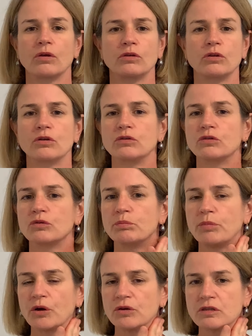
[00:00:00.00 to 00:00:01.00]
You can do
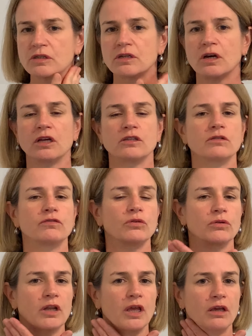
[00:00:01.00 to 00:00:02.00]
both sides of
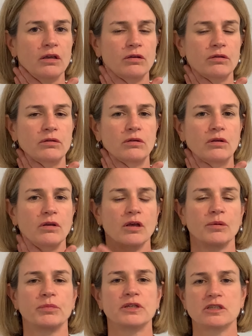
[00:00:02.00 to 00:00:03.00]
your neck,
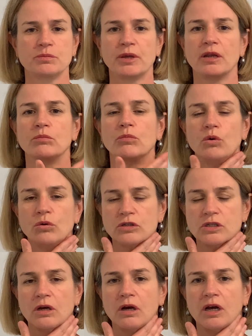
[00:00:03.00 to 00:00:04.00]
but spend more
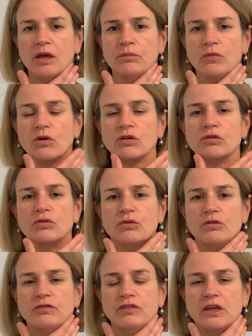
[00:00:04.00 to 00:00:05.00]
time on your
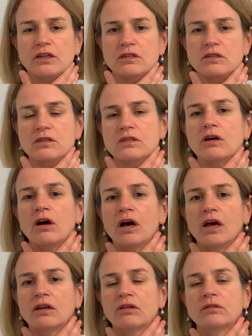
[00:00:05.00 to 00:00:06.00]
affected
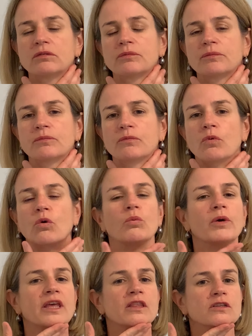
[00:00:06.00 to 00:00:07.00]
side or
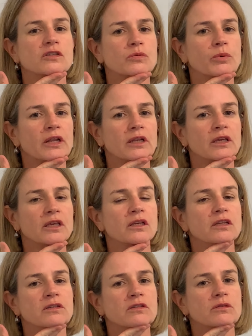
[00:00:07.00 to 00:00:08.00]
where the swelling
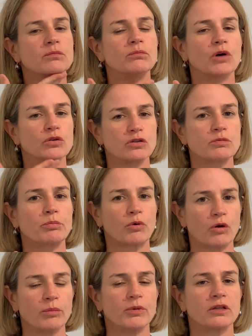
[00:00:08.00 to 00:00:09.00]
is most
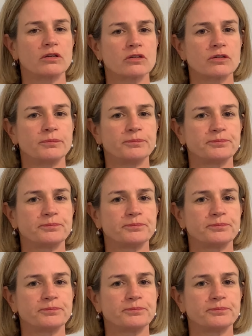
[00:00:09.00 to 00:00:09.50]
prominent.